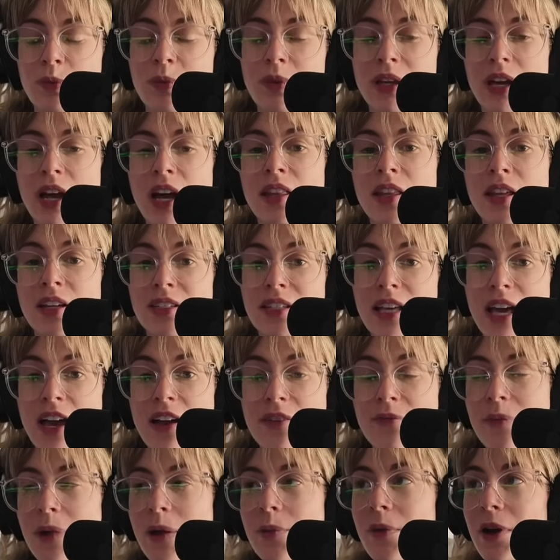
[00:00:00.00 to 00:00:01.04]
I like to have
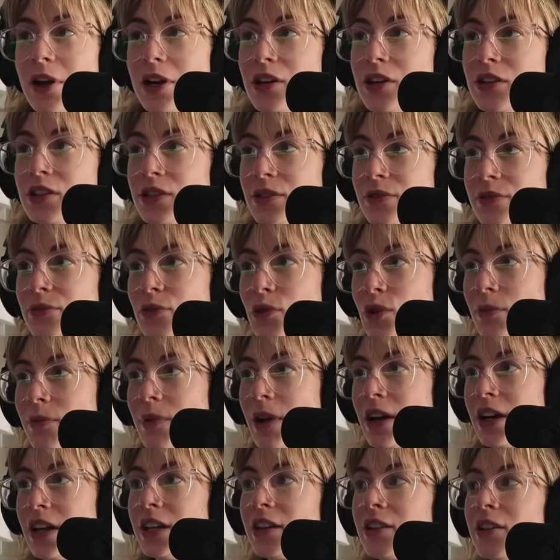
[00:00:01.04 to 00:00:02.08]
my markers in four
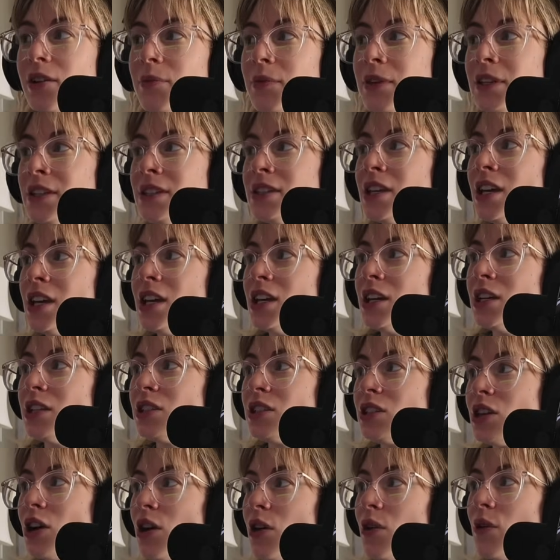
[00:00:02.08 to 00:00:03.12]
bar increments.
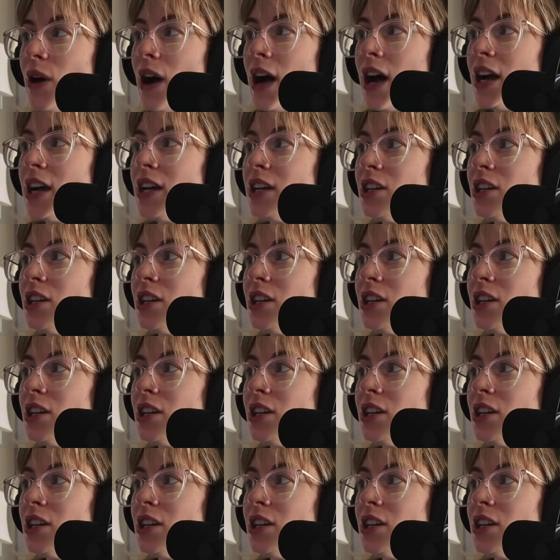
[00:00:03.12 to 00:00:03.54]
So I